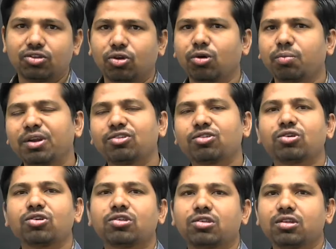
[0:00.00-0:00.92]
So bridge
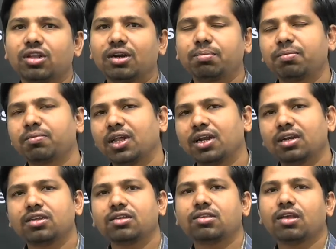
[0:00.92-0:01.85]
course that
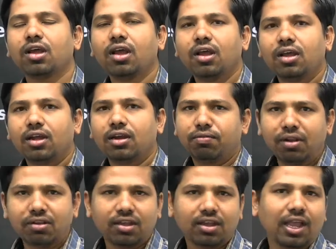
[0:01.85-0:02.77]
is it
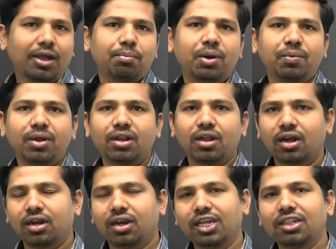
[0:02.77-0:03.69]
fills the gap between
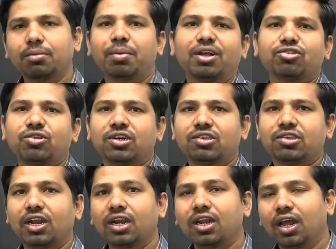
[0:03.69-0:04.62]
a 10th pass students
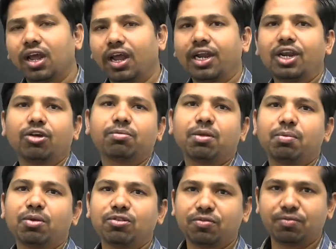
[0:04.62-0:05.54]
and entry of the
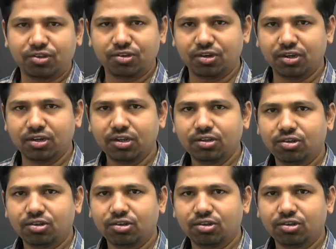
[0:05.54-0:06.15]
PUC first year.